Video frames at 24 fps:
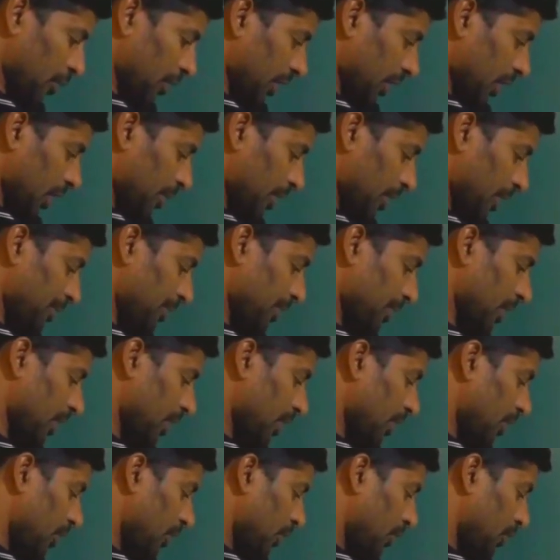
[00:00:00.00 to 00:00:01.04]
comma,
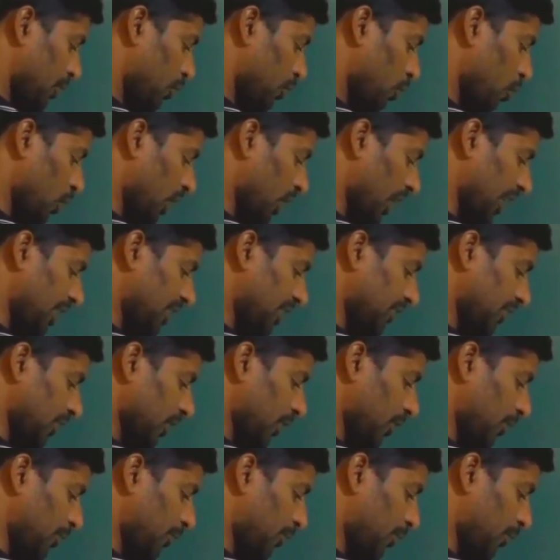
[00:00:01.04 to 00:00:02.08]
2 kinds
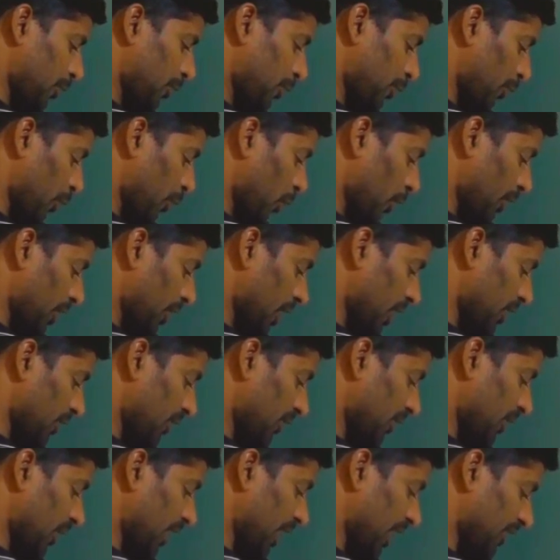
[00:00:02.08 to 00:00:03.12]
of
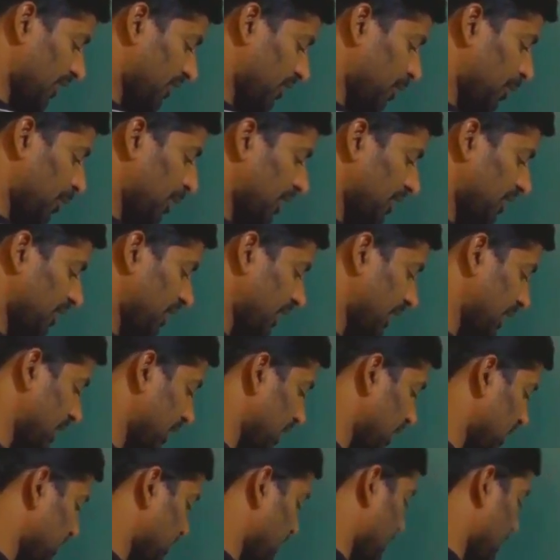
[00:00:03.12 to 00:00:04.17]
protons exhibit signals